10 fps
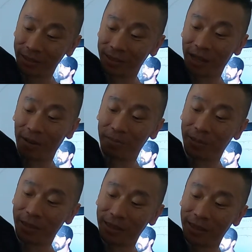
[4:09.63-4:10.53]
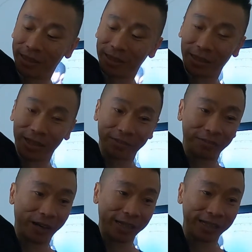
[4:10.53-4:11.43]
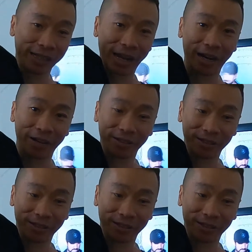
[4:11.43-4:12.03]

So I'll put this on right now.